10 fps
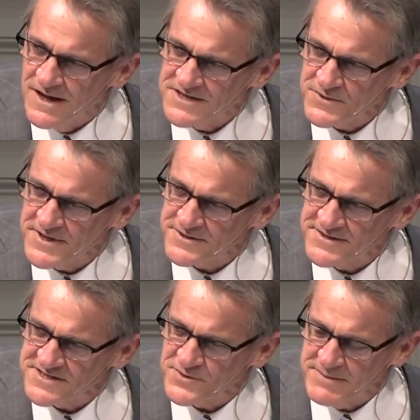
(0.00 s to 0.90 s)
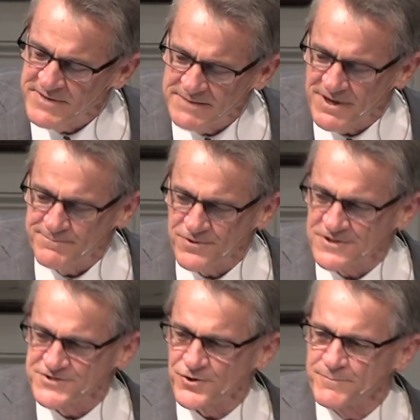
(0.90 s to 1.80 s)
That's what, they, that's what they mean by
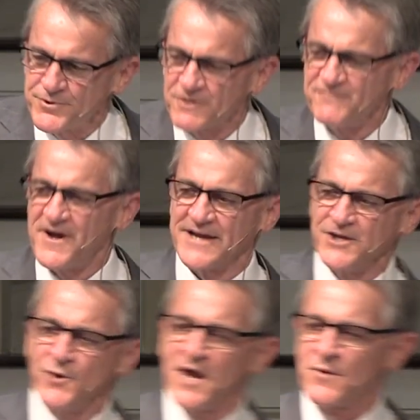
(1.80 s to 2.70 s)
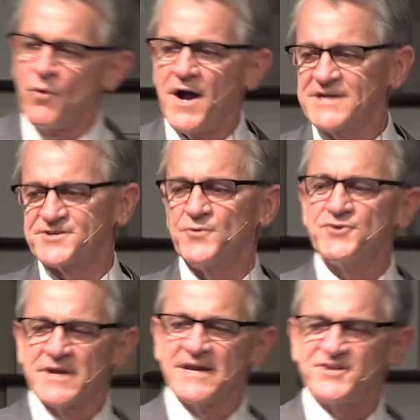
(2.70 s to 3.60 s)
purgatory, purifying you. Why? So you
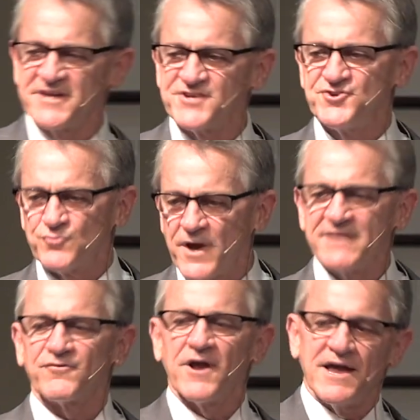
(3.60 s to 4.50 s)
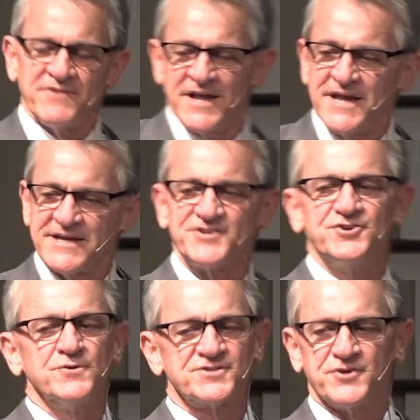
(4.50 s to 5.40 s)
can get, get you ready for heaven, get
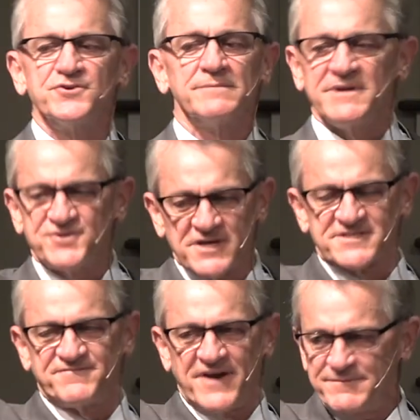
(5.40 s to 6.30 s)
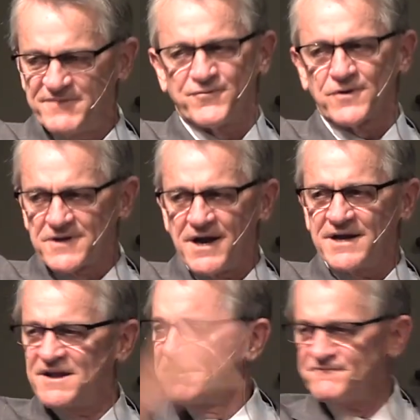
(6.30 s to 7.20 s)
you so you can be justified before
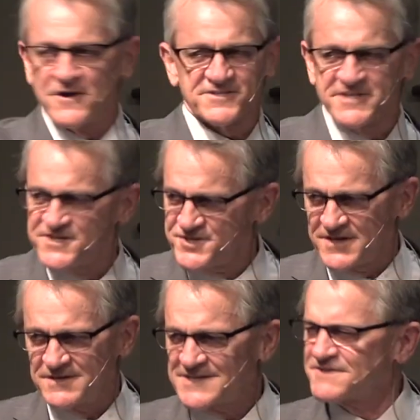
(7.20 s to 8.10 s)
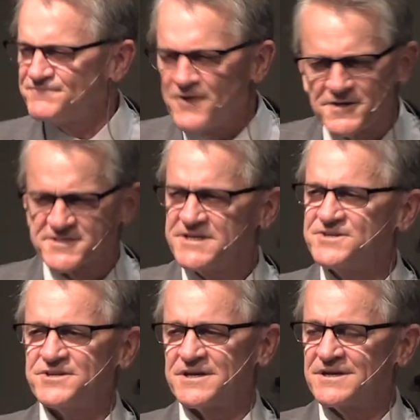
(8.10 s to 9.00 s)
God. False teaching. That's a false
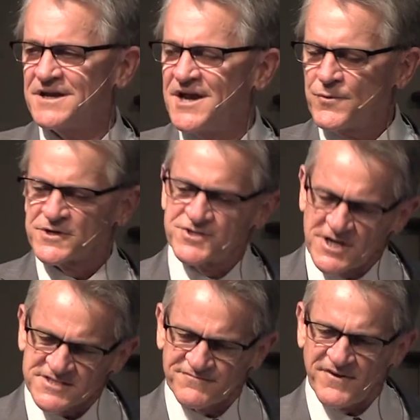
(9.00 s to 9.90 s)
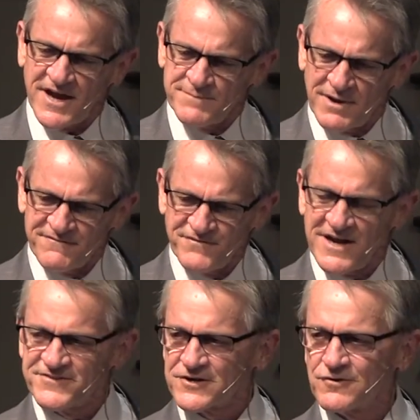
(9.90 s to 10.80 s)
teaching. We're justified by
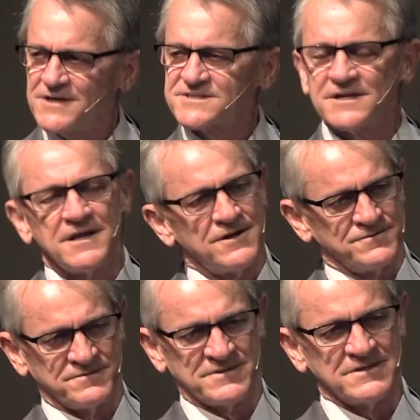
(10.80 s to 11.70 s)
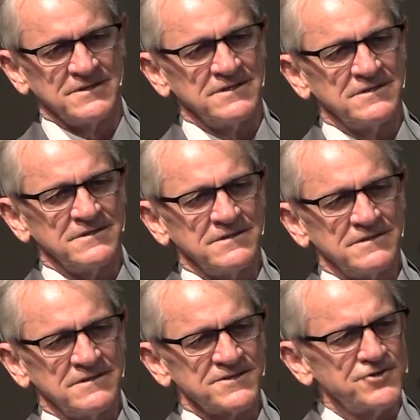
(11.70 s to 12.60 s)
faith in Christ alone.
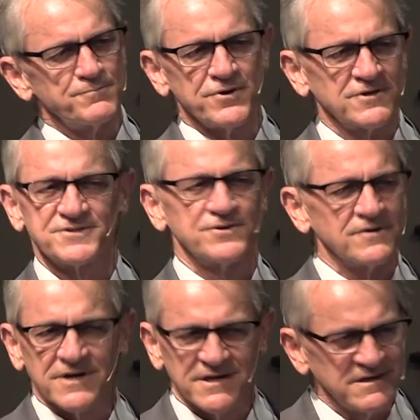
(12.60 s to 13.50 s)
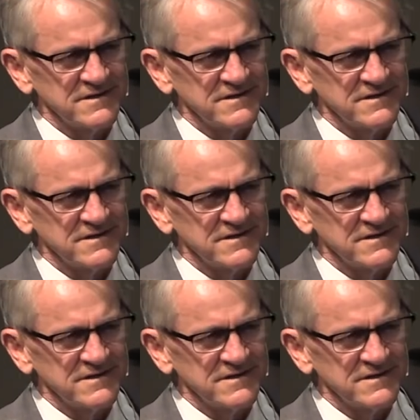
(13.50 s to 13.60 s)
There's no purgatory.